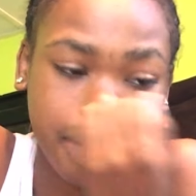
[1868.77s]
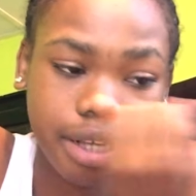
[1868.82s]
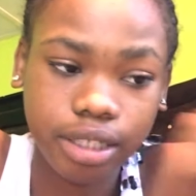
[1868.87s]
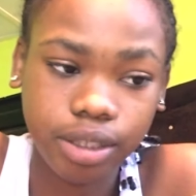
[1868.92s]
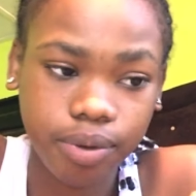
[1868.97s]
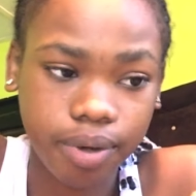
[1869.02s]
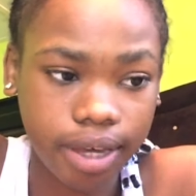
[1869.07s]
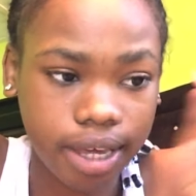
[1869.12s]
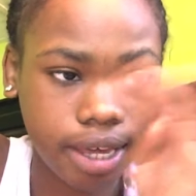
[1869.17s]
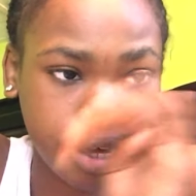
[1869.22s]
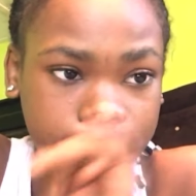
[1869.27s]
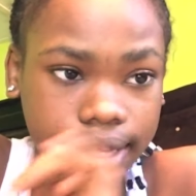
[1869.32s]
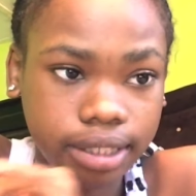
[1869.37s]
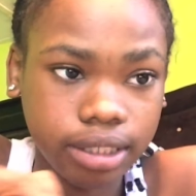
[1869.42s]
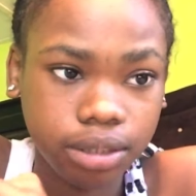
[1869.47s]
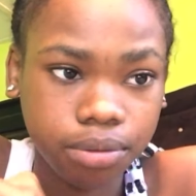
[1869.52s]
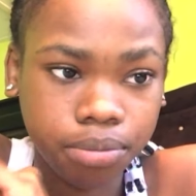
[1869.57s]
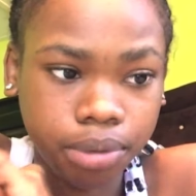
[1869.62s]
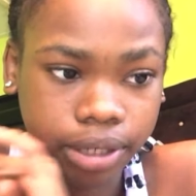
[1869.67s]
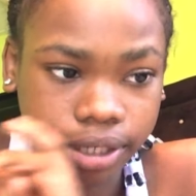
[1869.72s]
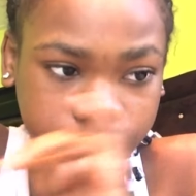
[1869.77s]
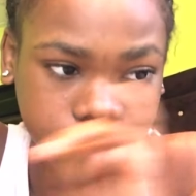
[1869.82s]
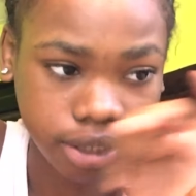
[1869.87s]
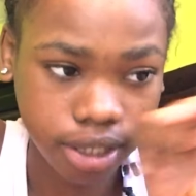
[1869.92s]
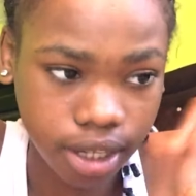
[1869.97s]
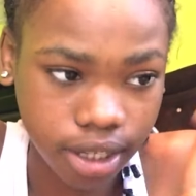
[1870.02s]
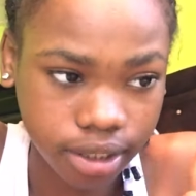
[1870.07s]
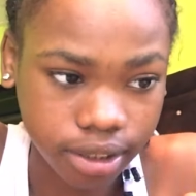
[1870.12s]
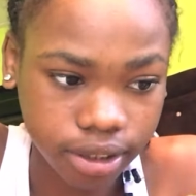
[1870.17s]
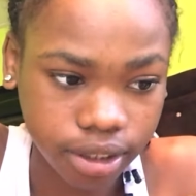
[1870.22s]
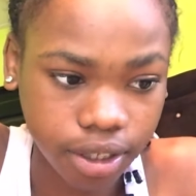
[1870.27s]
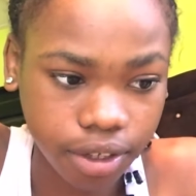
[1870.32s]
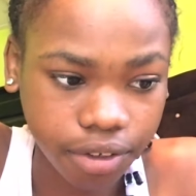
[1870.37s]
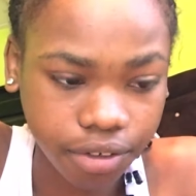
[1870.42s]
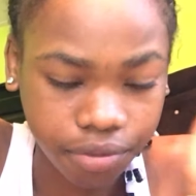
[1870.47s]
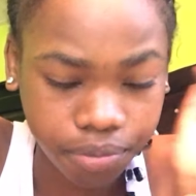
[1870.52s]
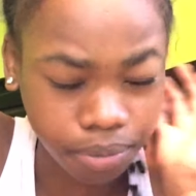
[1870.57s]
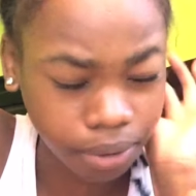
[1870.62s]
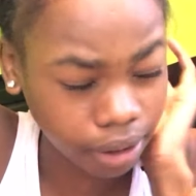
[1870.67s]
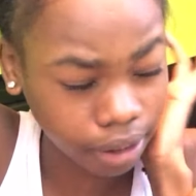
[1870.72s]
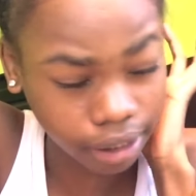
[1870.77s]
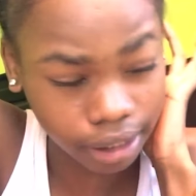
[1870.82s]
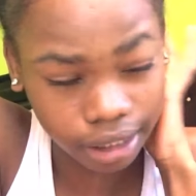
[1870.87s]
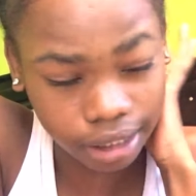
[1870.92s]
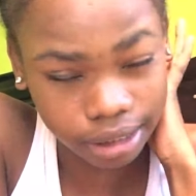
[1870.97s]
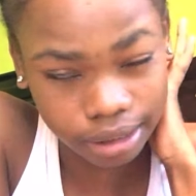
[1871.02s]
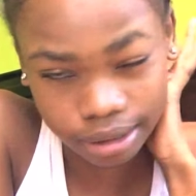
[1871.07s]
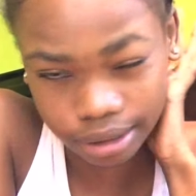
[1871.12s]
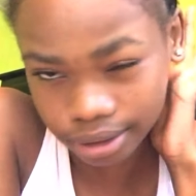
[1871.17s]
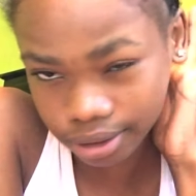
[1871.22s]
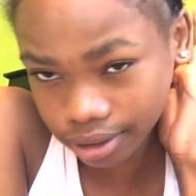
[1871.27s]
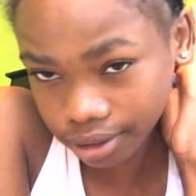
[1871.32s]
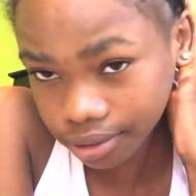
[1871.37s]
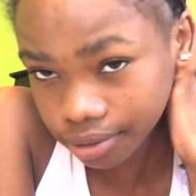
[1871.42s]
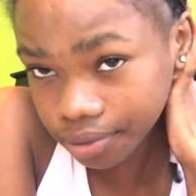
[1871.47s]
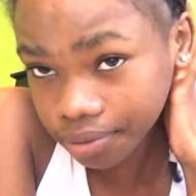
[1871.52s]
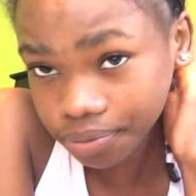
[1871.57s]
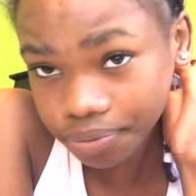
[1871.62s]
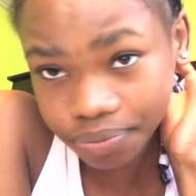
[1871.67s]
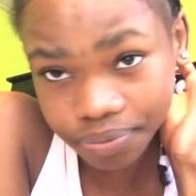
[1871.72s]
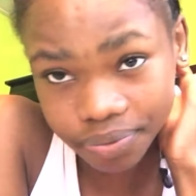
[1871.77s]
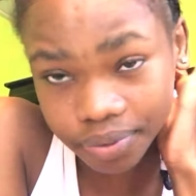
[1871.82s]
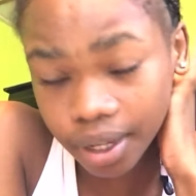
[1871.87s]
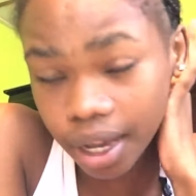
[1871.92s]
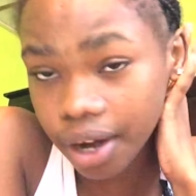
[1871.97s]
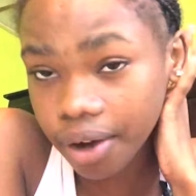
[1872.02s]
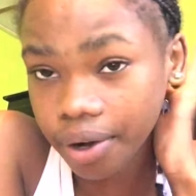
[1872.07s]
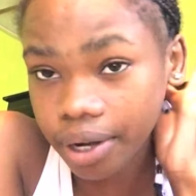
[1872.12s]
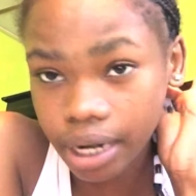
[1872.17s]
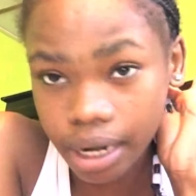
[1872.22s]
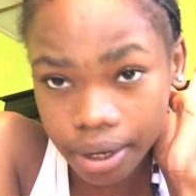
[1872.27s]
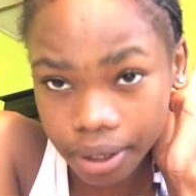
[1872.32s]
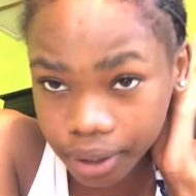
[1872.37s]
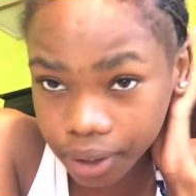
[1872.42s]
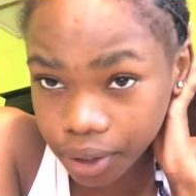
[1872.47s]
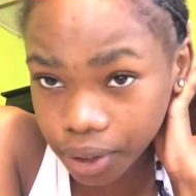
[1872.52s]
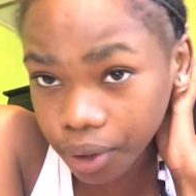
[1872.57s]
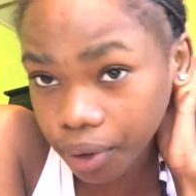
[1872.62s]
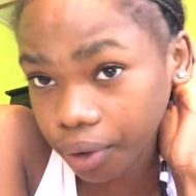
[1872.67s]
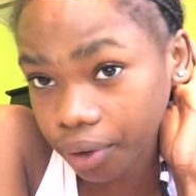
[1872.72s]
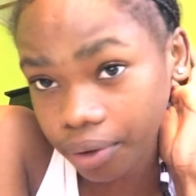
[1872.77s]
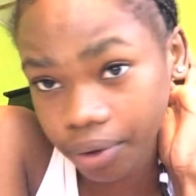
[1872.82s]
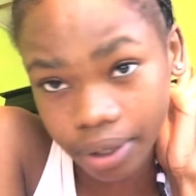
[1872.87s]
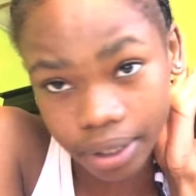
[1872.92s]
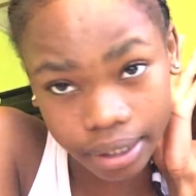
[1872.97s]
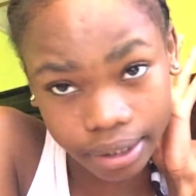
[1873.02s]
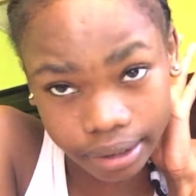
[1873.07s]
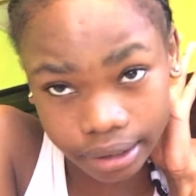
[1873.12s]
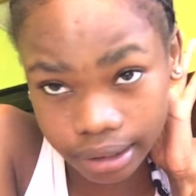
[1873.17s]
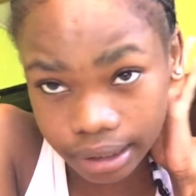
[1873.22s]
so I can get some personal stuff because I ran out of deodorant.